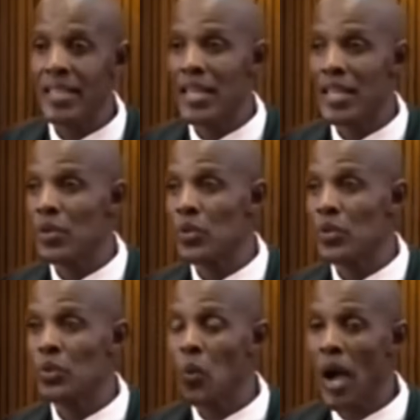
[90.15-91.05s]
they
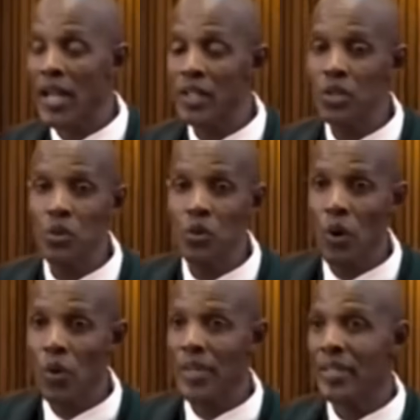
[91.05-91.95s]
would want to
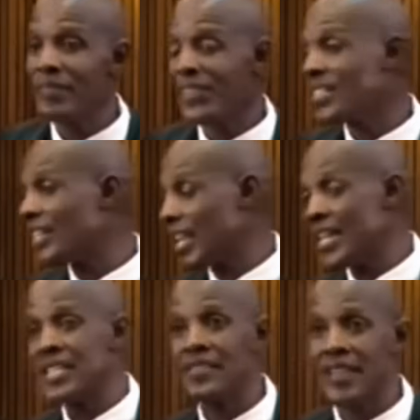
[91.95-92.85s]
go and
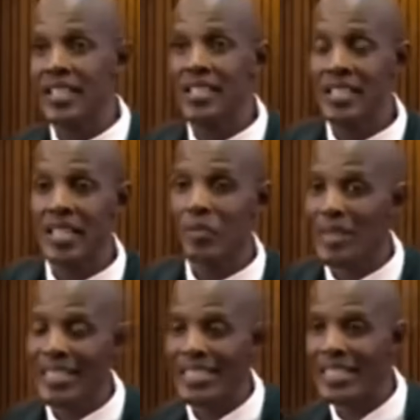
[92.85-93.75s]
investigate if that
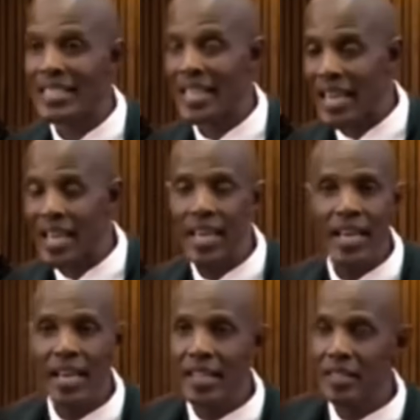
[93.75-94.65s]
statement is
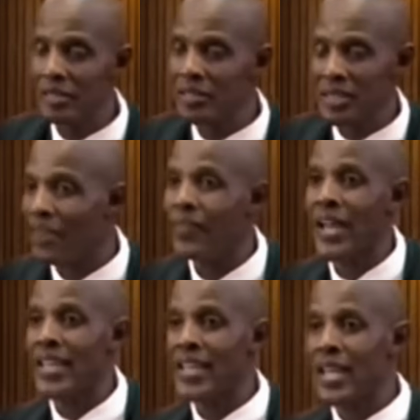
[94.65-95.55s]
there and
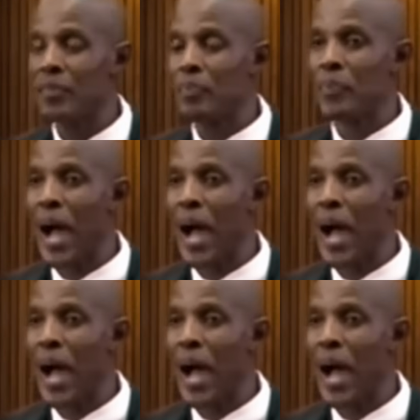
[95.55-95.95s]
stuff like that.